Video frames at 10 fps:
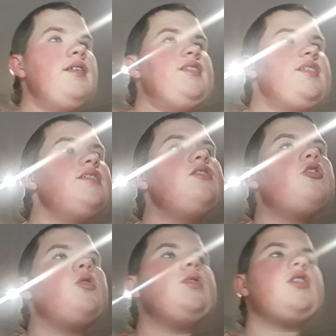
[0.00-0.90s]
Season
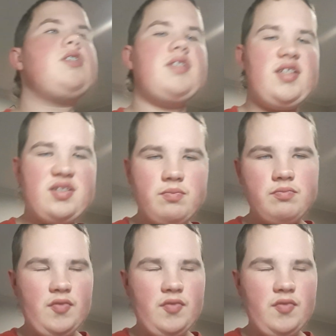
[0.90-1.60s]
two was a good season.